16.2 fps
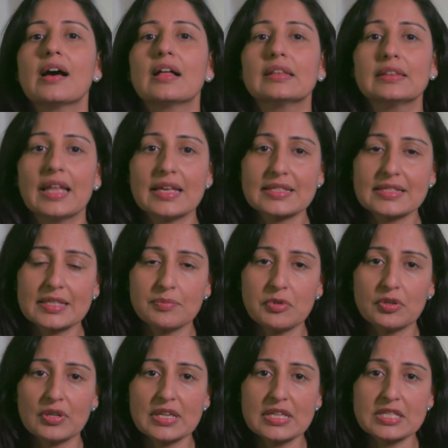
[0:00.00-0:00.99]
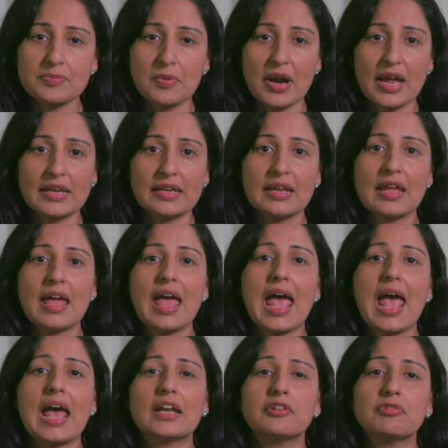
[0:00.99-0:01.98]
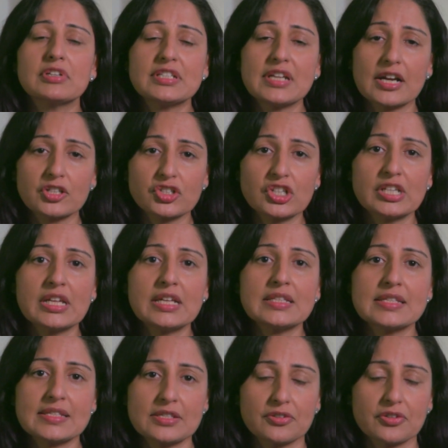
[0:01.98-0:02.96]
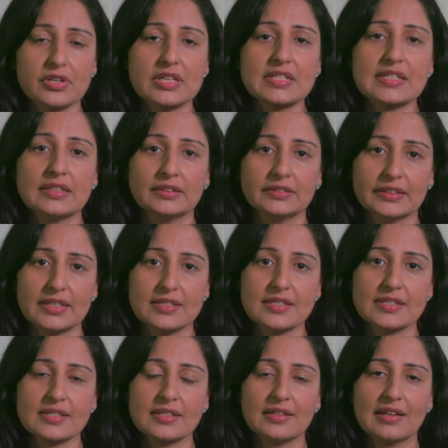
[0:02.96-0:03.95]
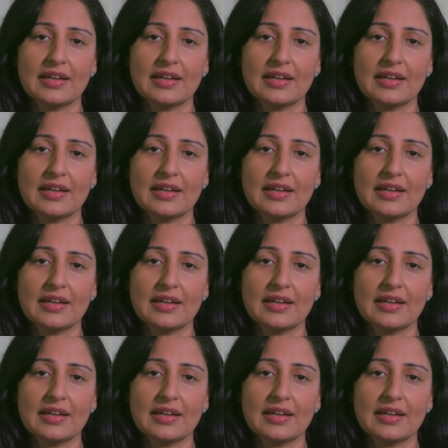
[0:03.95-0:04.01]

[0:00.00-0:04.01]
less community spread, and a reduction in serious illness.